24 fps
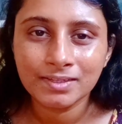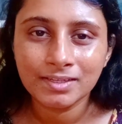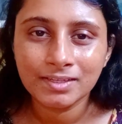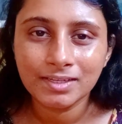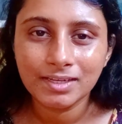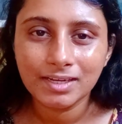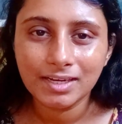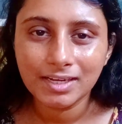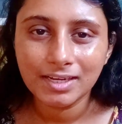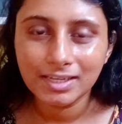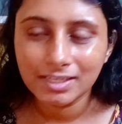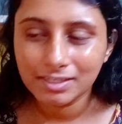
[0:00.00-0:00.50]

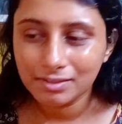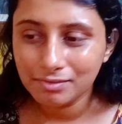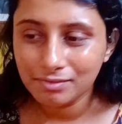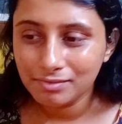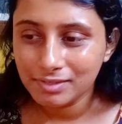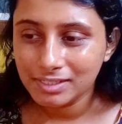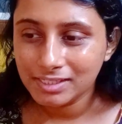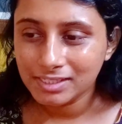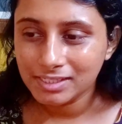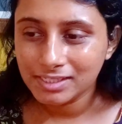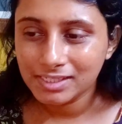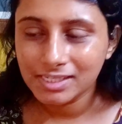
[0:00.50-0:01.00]
Like you will
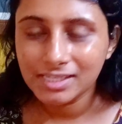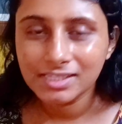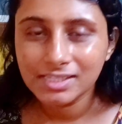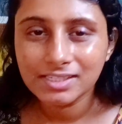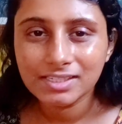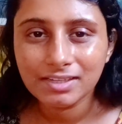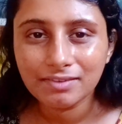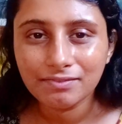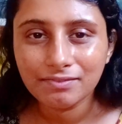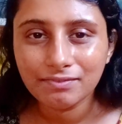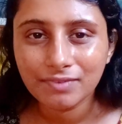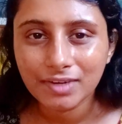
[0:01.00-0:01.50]
see
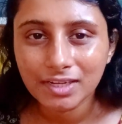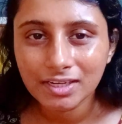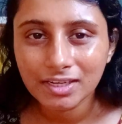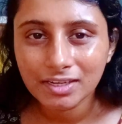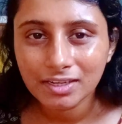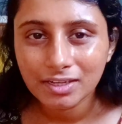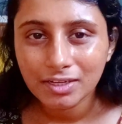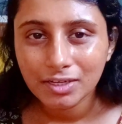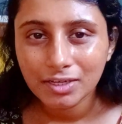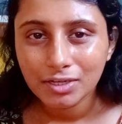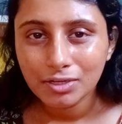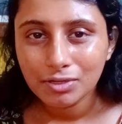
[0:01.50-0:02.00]
someone,
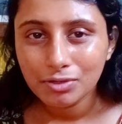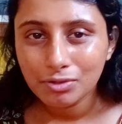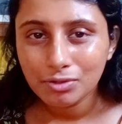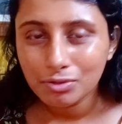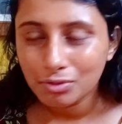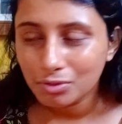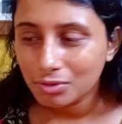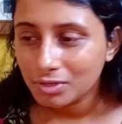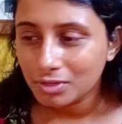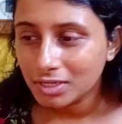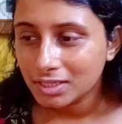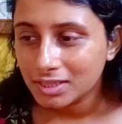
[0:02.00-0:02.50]
you
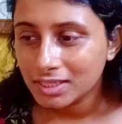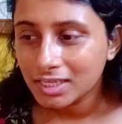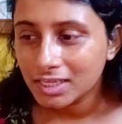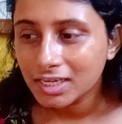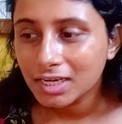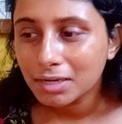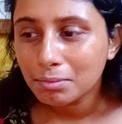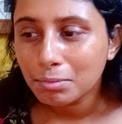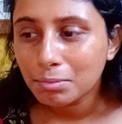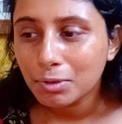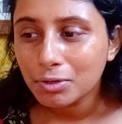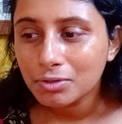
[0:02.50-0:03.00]
know nothing
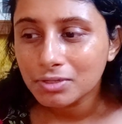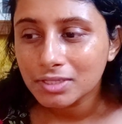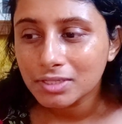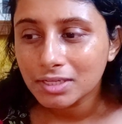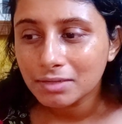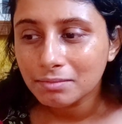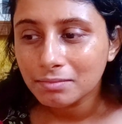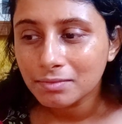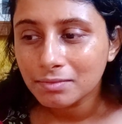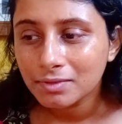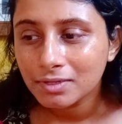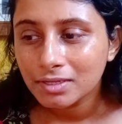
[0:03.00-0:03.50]
about
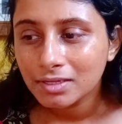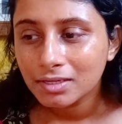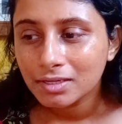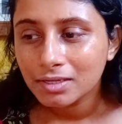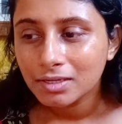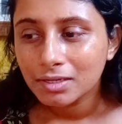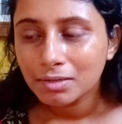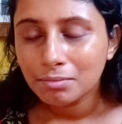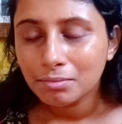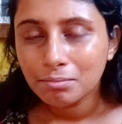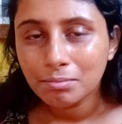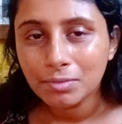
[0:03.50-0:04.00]
them,
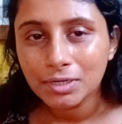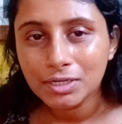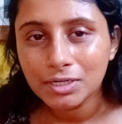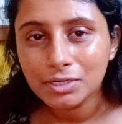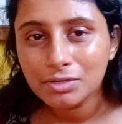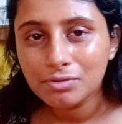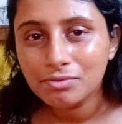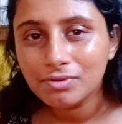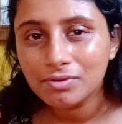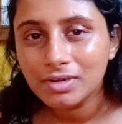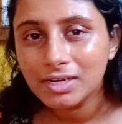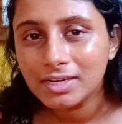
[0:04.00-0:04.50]
but
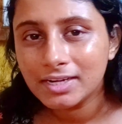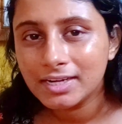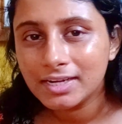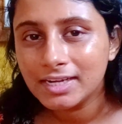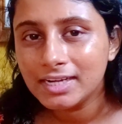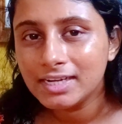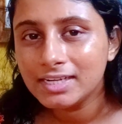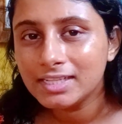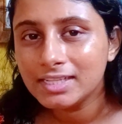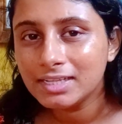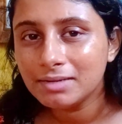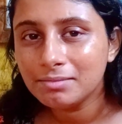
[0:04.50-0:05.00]
you will
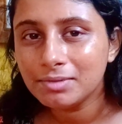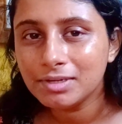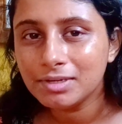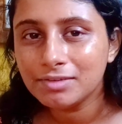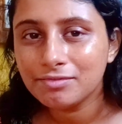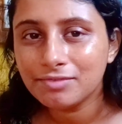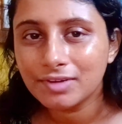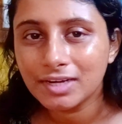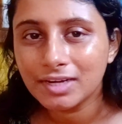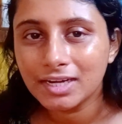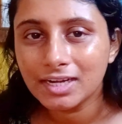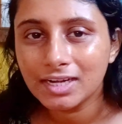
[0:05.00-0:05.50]
treat them
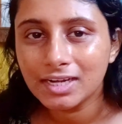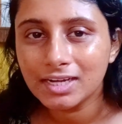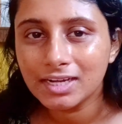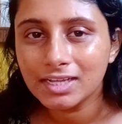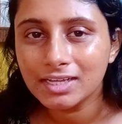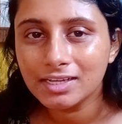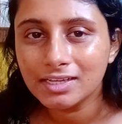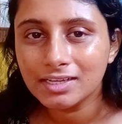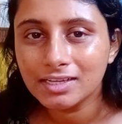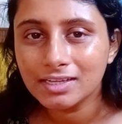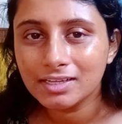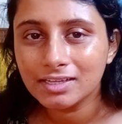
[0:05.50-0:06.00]
differently.